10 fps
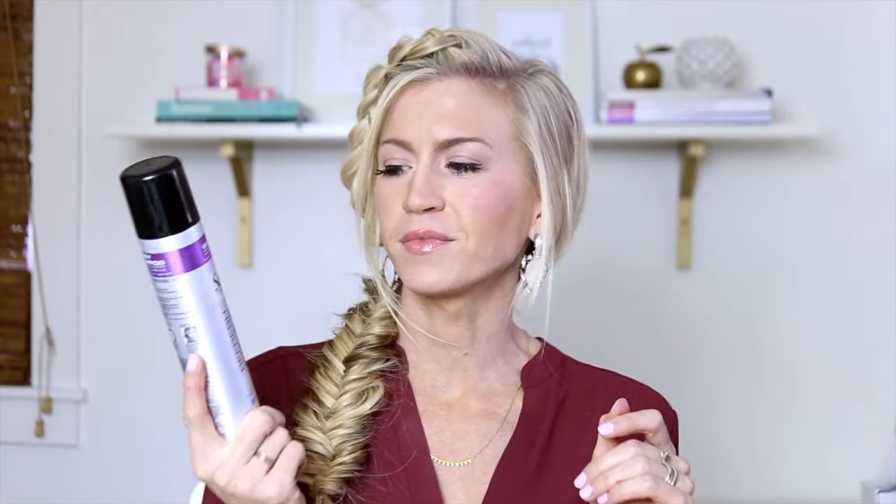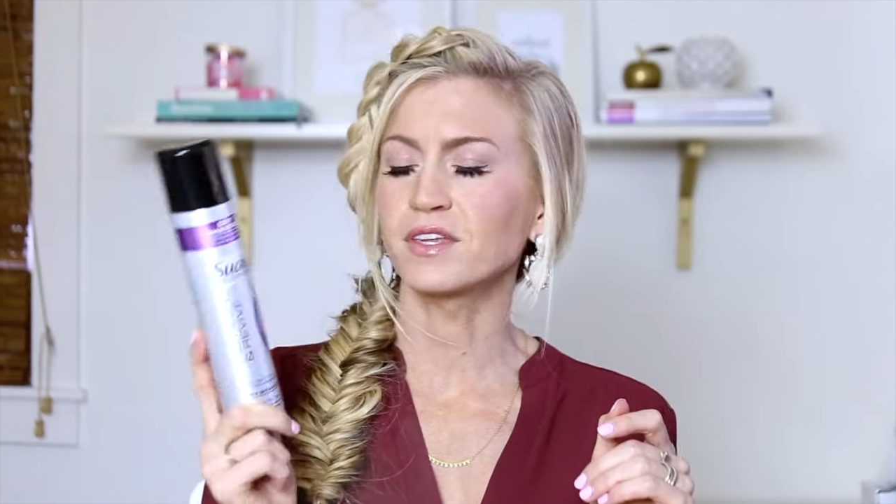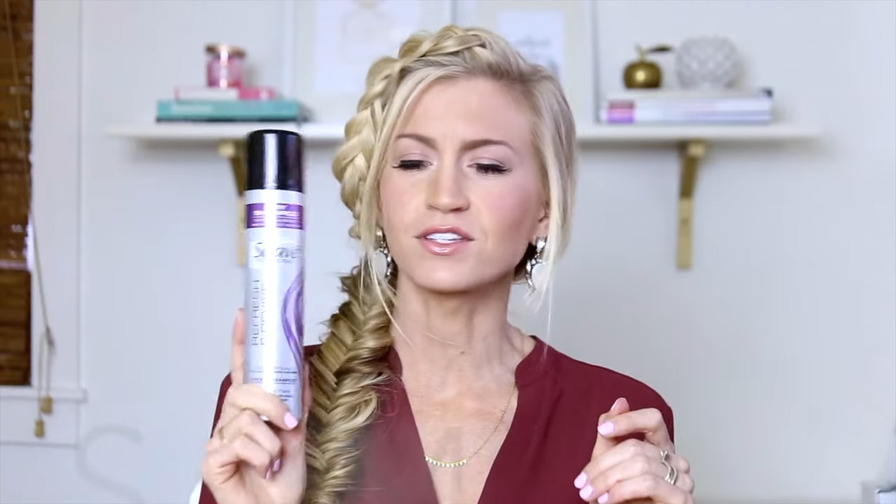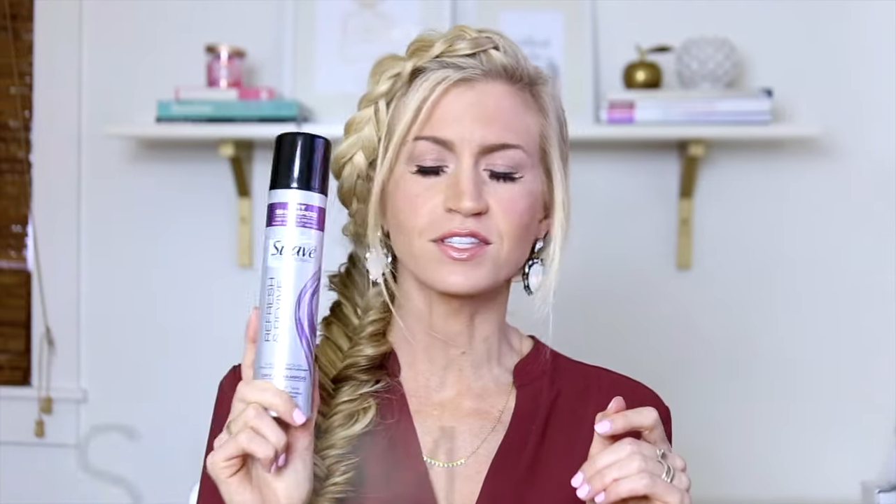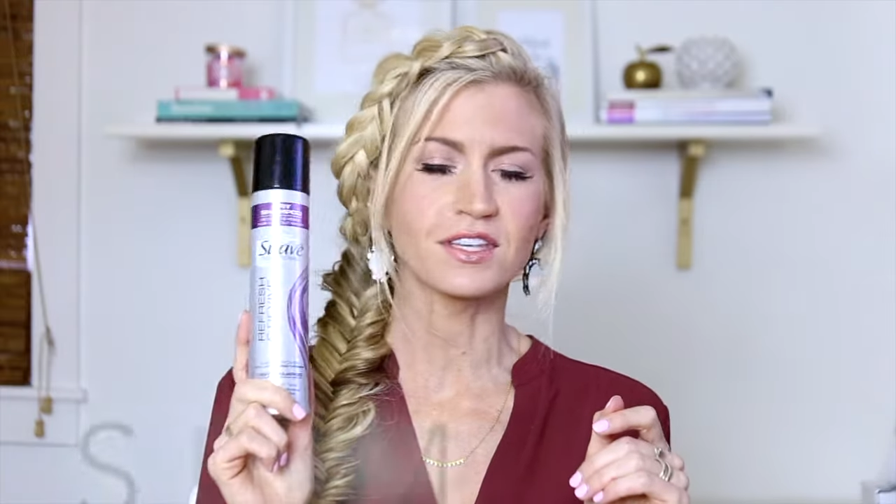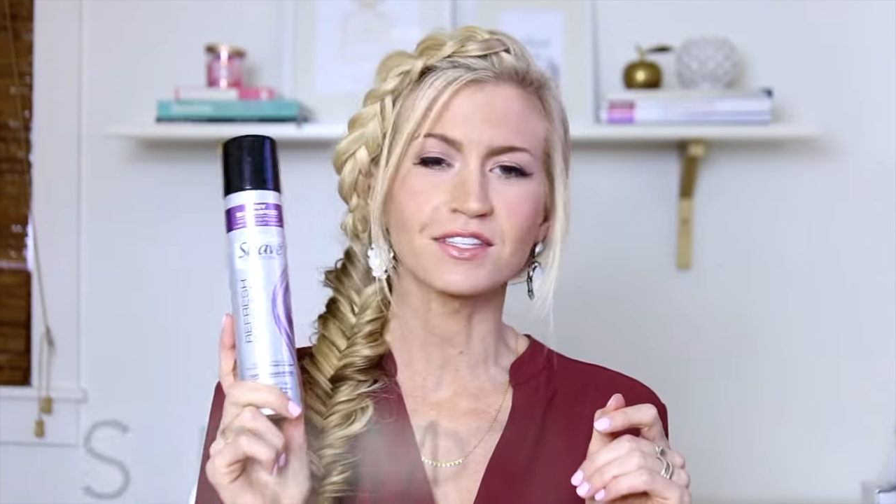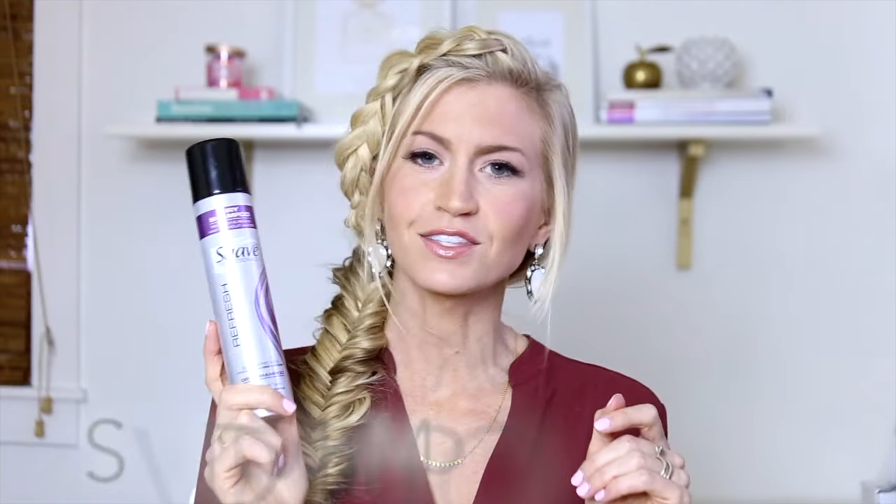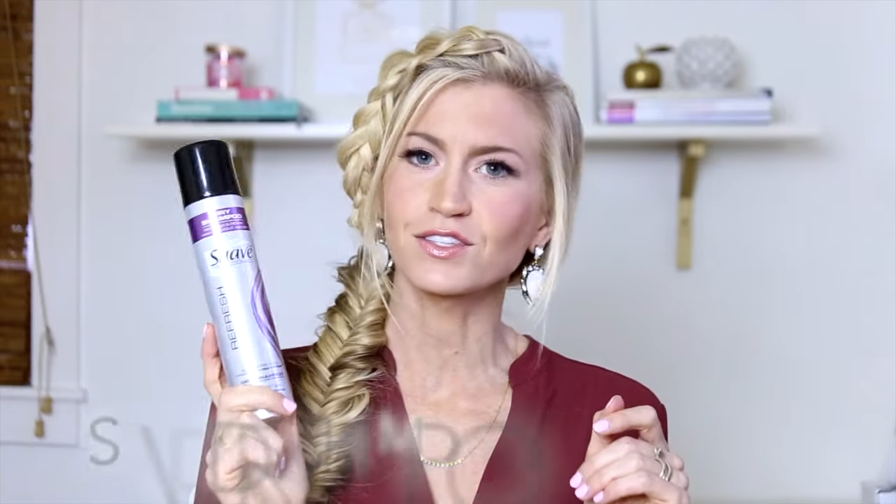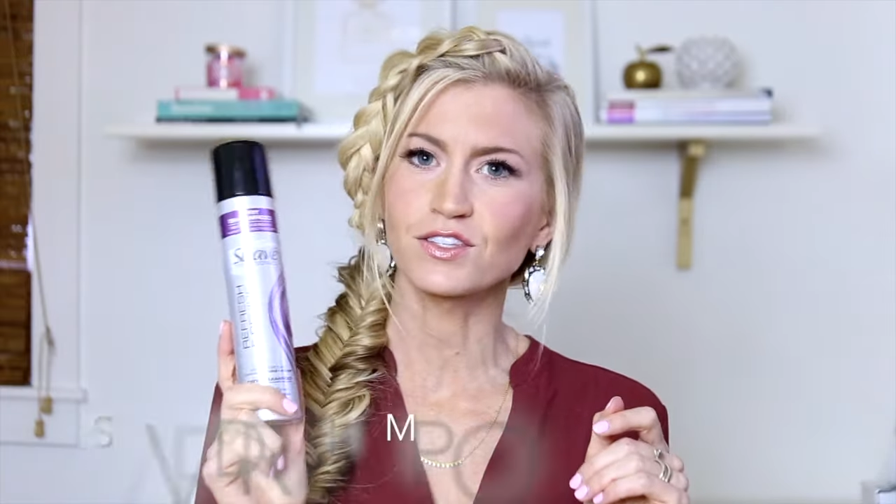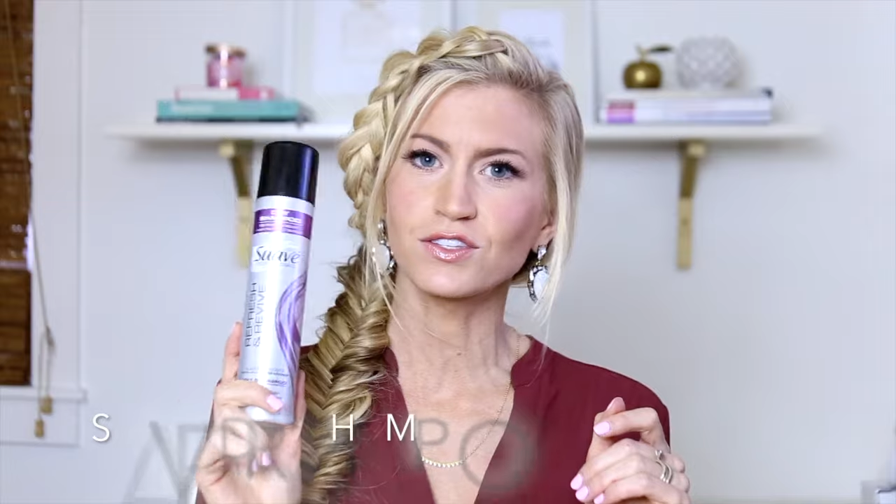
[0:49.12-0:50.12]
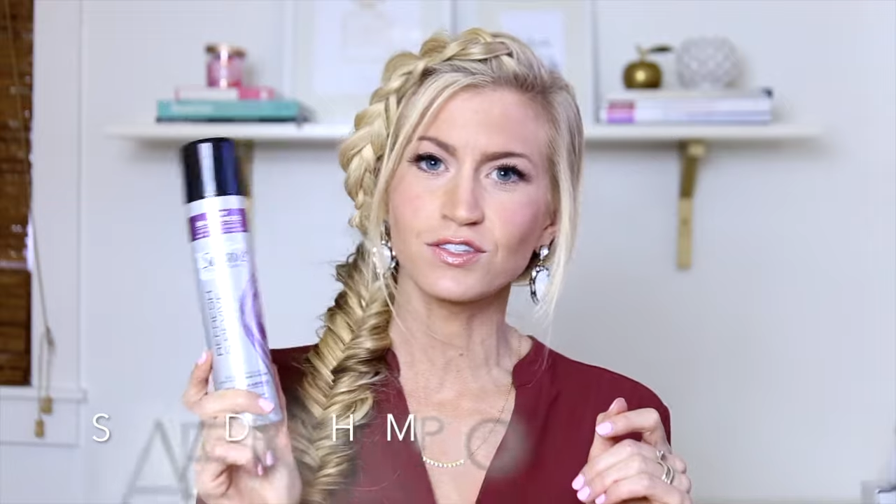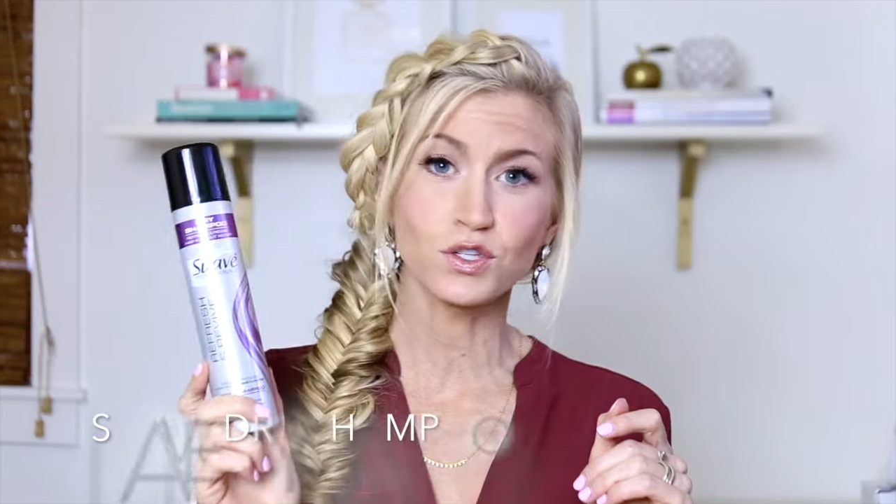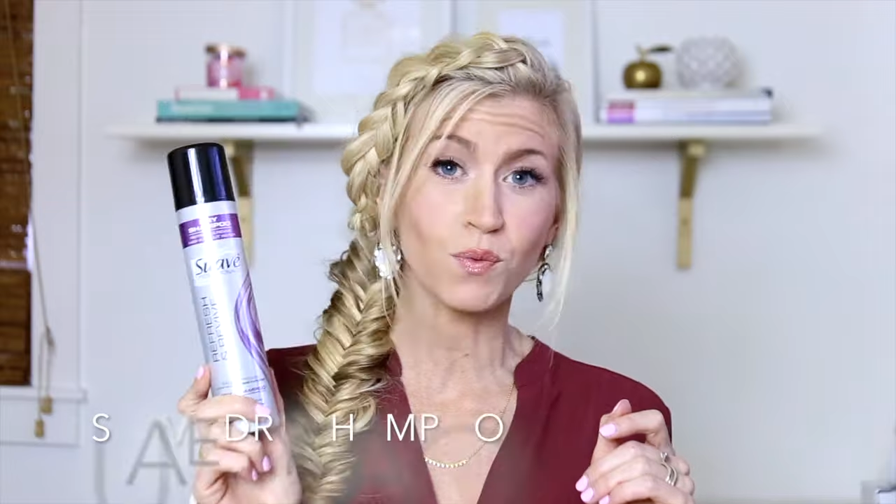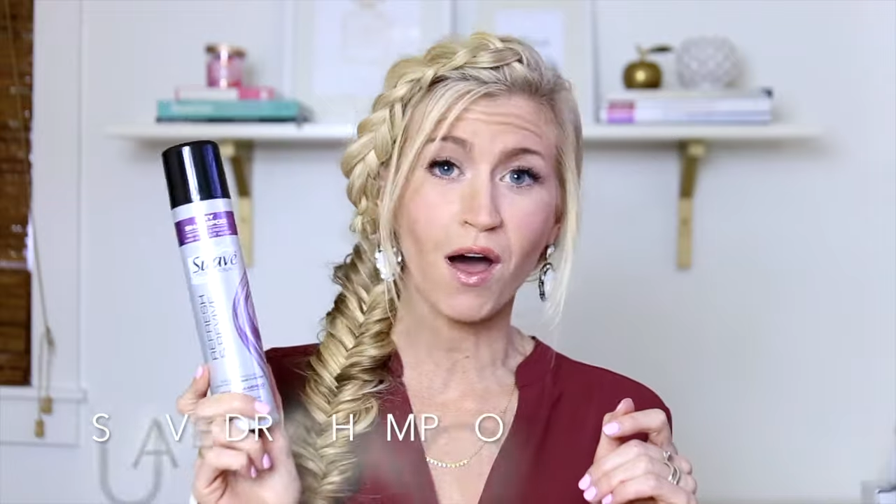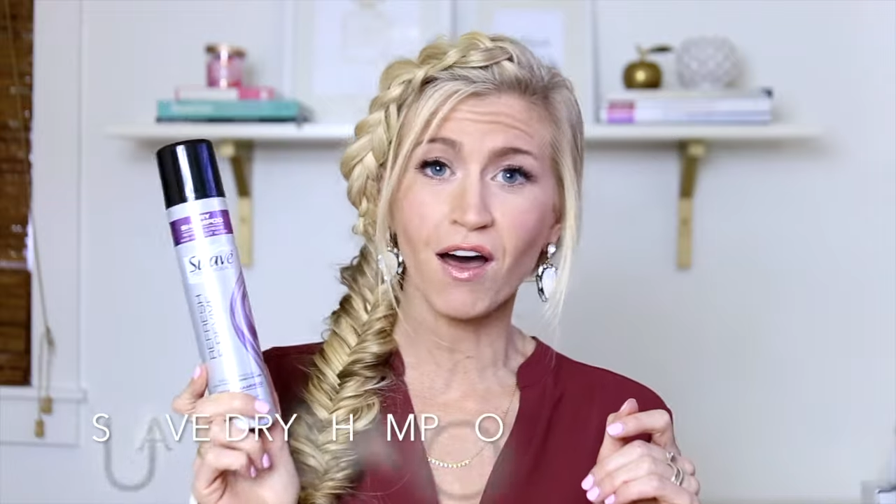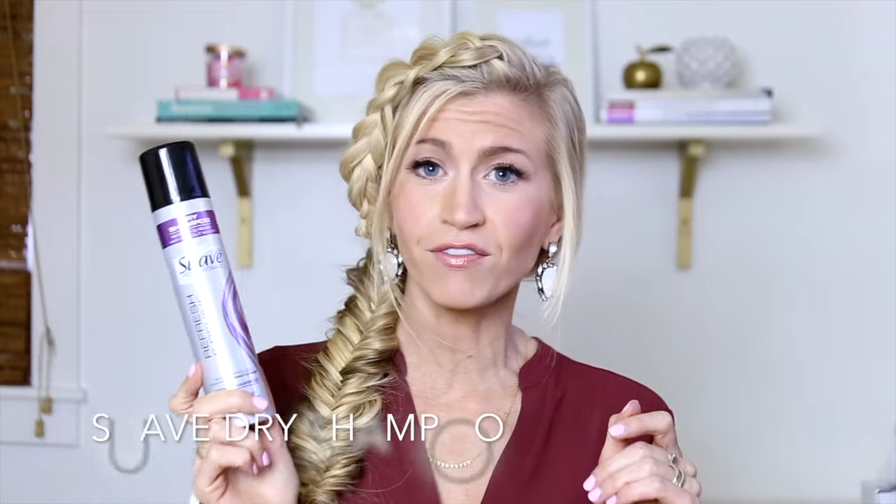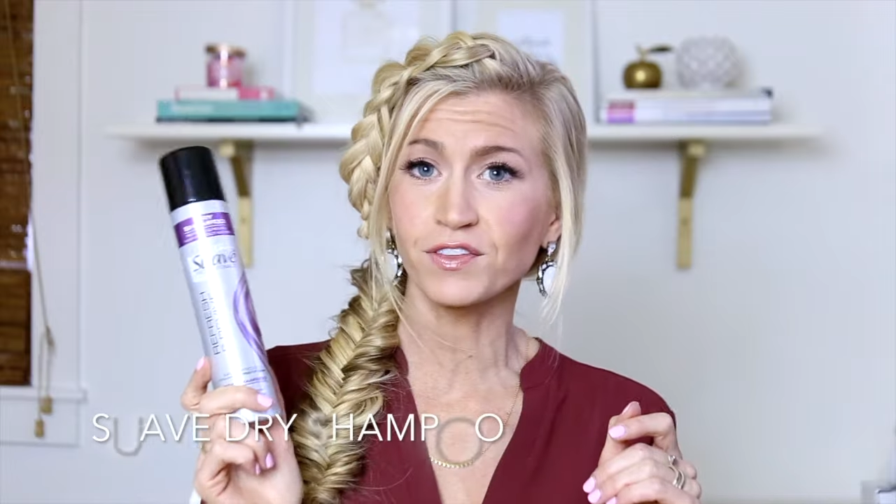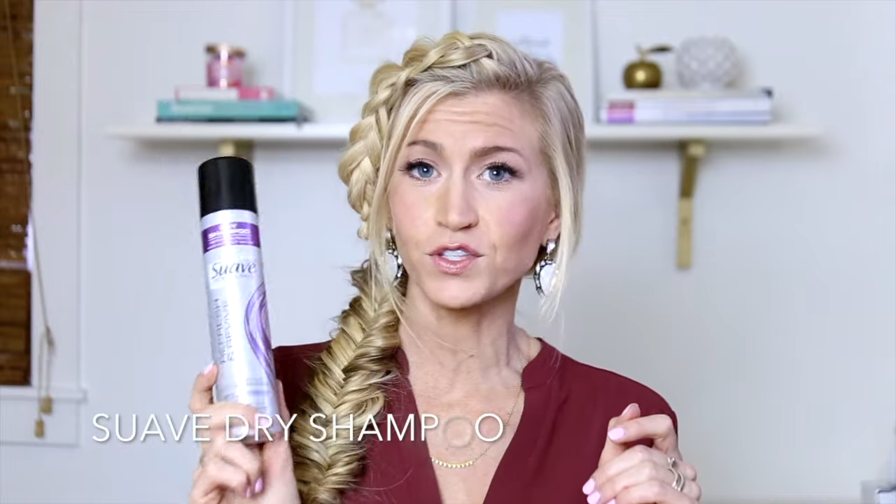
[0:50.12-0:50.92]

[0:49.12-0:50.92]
This Suave,